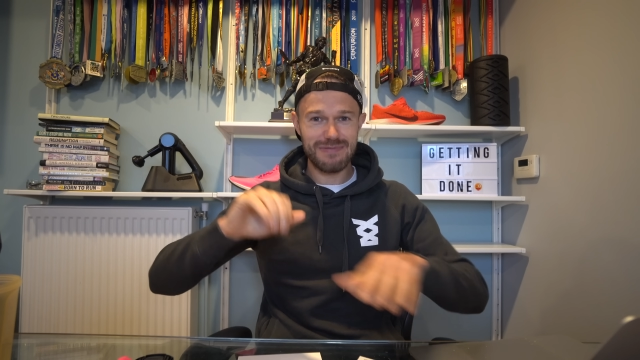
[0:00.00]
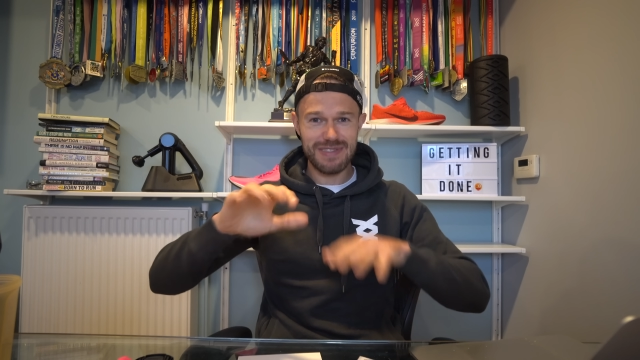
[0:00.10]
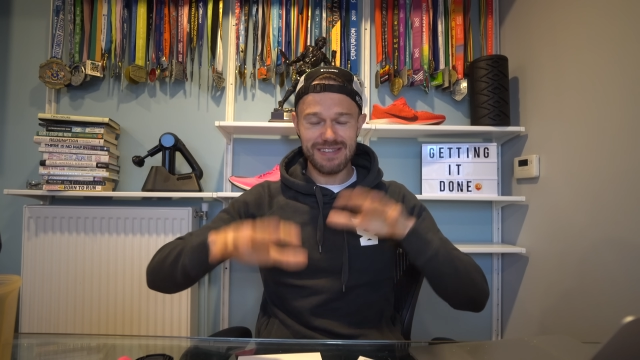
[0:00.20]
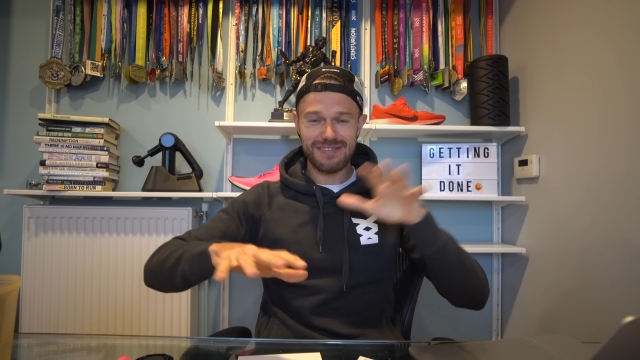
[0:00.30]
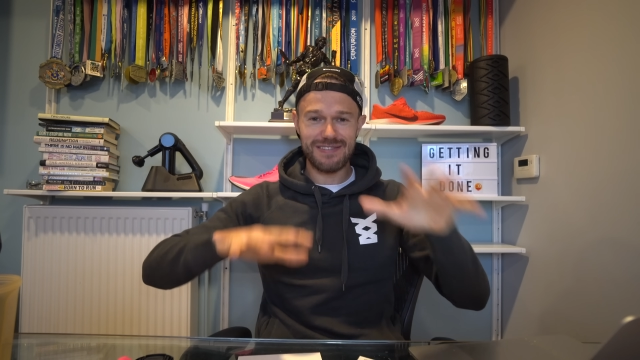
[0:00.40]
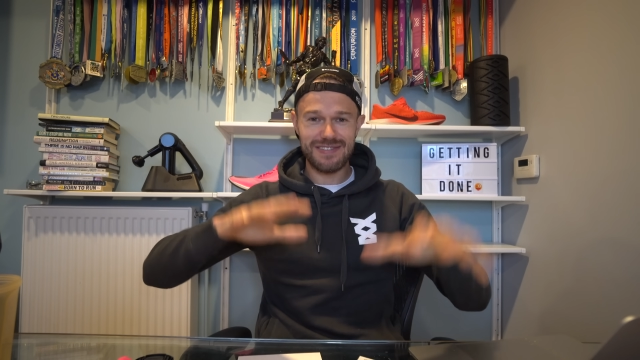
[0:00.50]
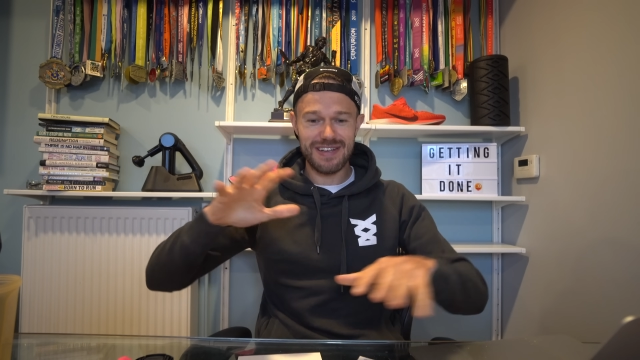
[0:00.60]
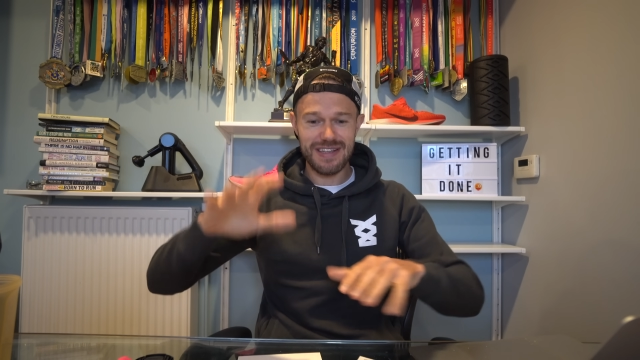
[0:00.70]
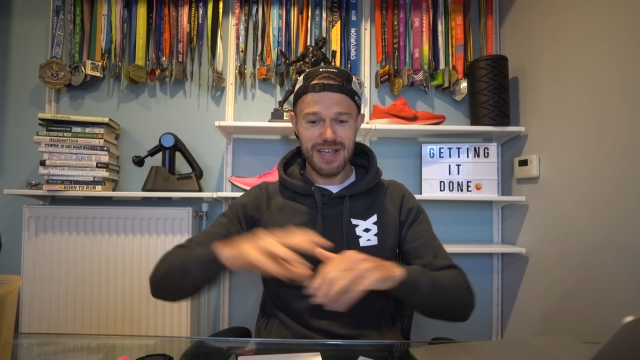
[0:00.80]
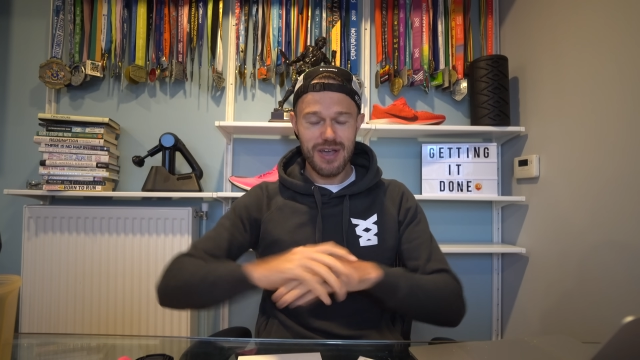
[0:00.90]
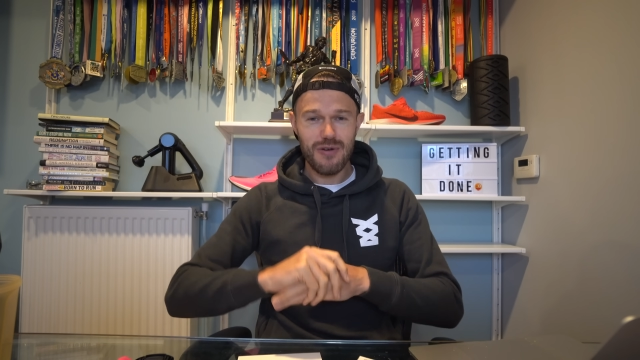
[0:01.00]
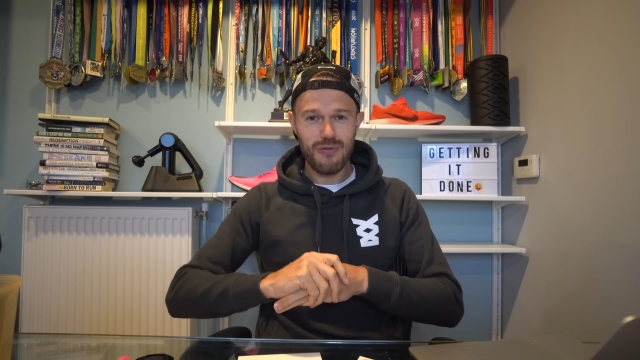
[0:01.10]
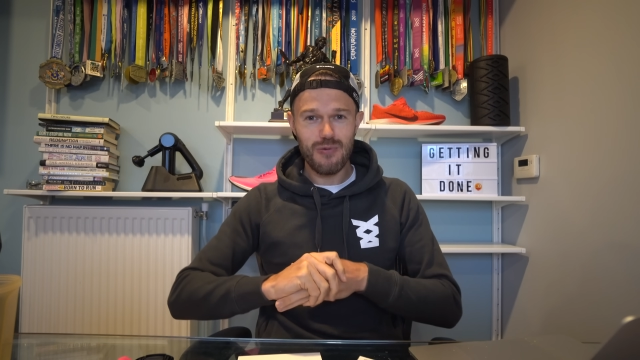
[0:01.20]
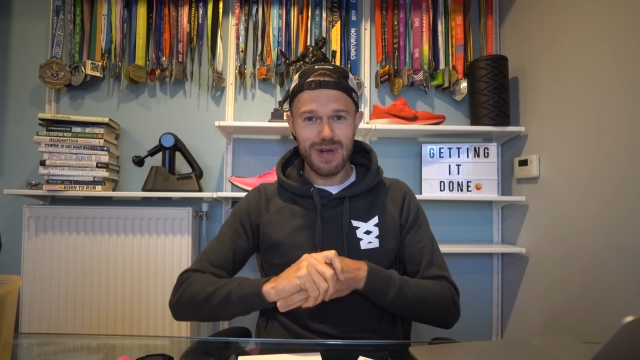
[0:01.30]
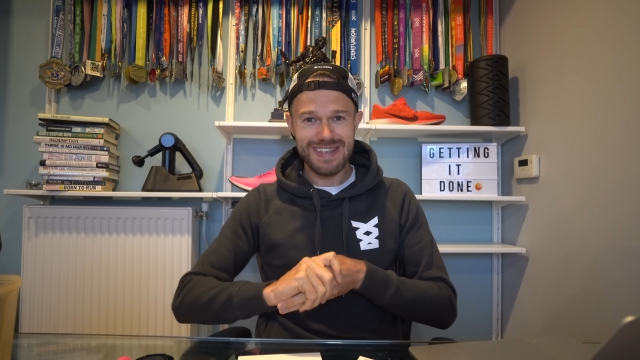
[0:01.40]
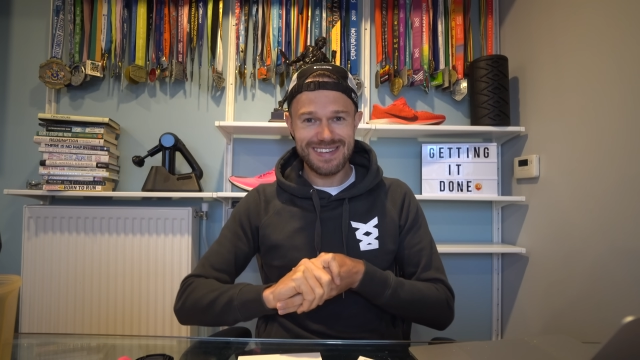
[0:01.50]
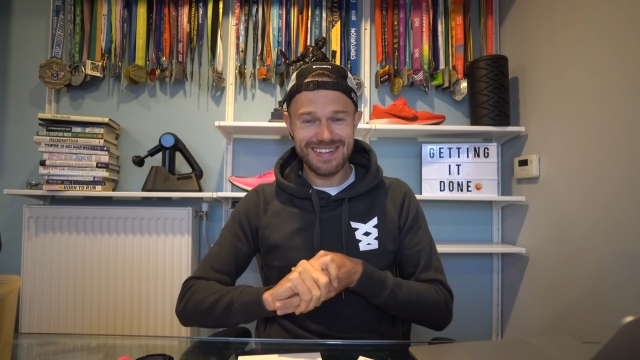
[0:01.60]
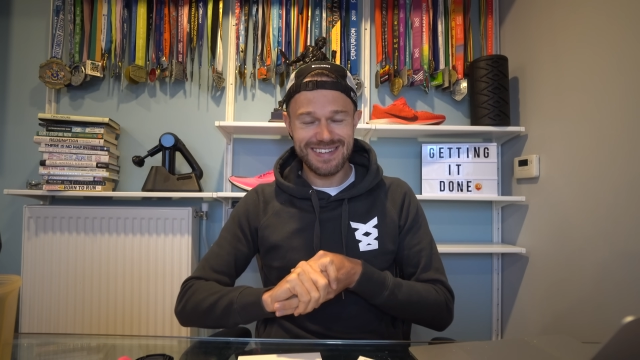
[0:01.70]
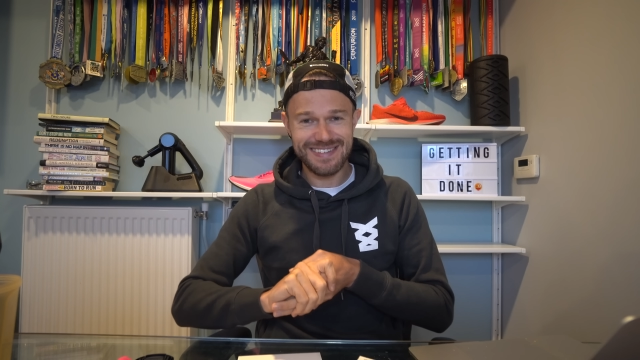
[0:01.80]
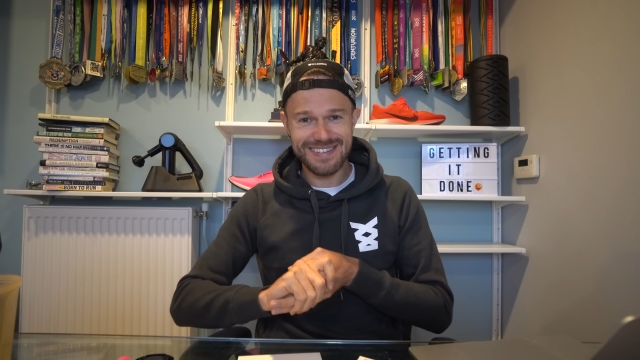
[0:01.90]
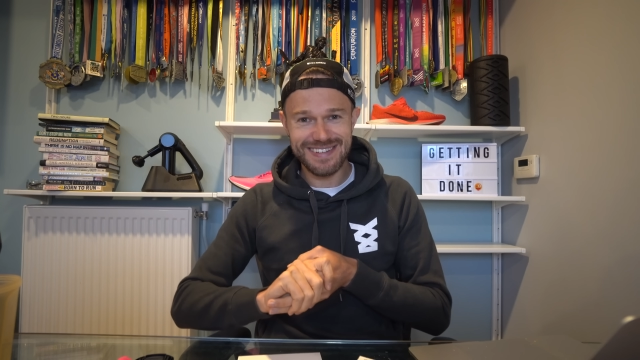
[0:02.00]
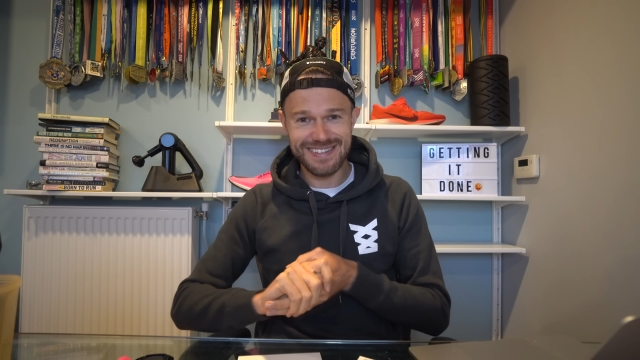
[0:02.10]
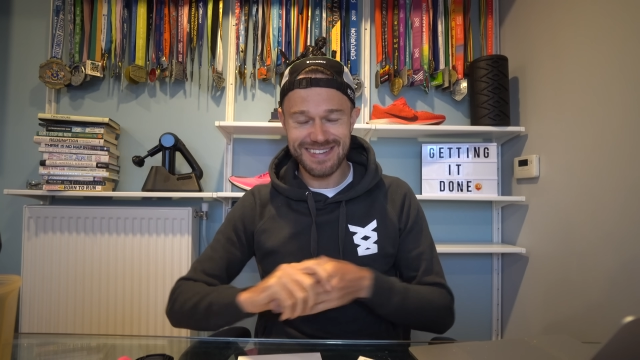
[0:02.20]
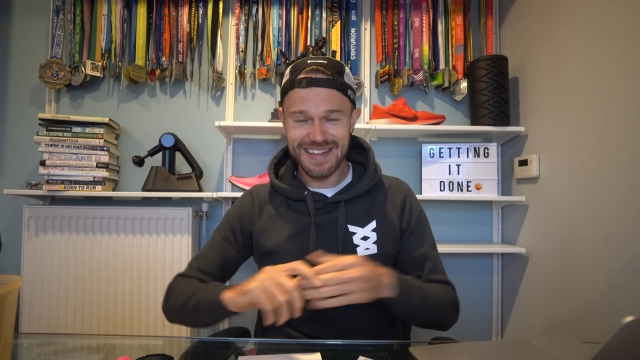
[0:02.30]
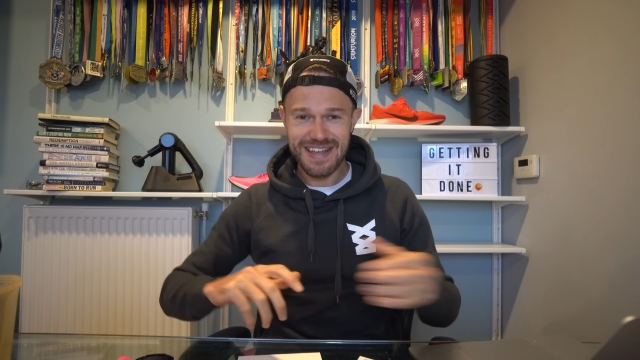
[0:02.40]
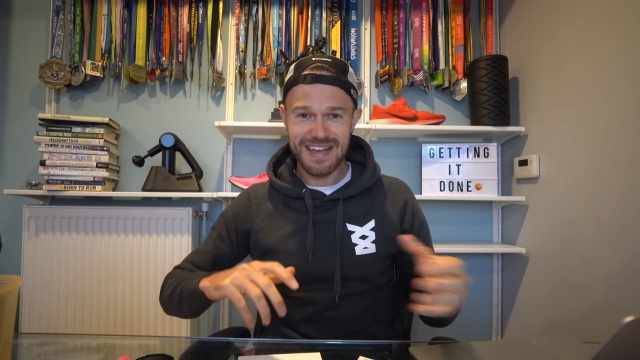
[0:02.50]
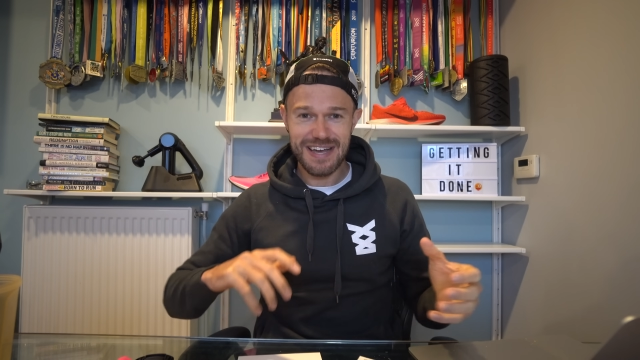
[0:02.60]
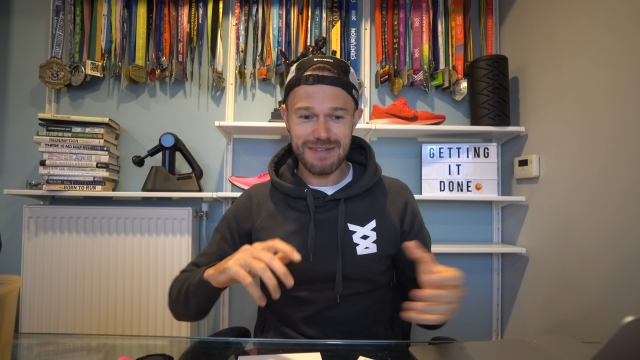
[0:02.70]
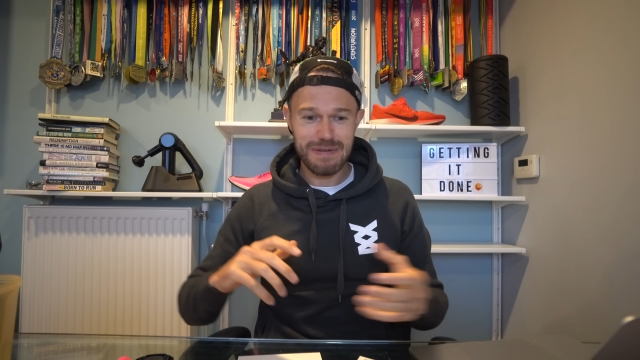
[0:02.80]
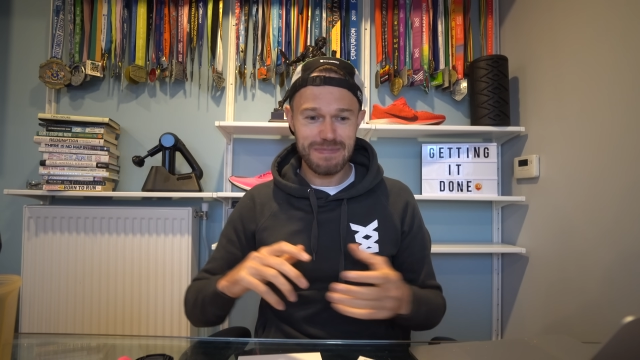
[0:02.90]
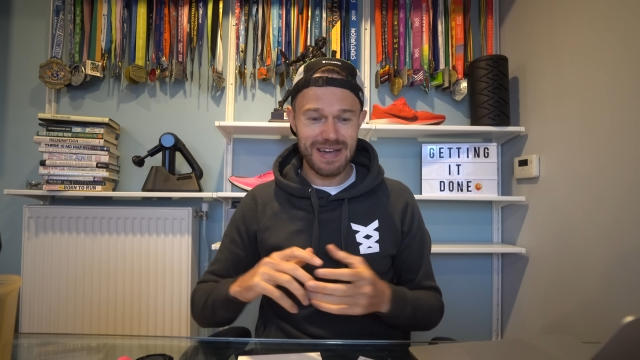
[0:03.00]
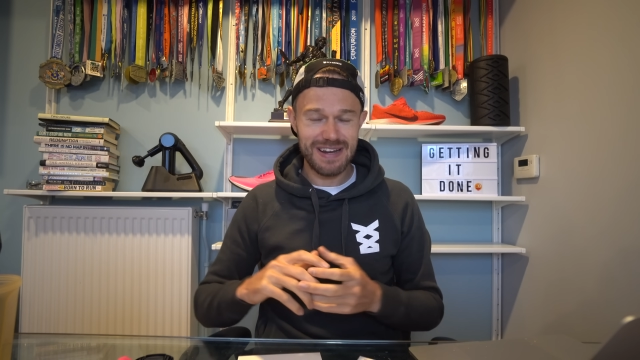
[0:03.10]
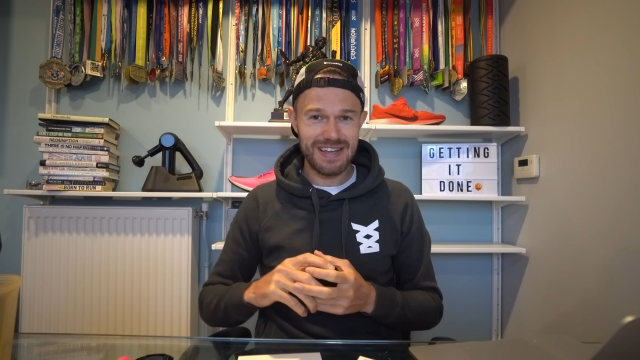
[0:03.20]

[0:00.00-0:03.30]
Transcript: with that sort of like weightlessness um, about it.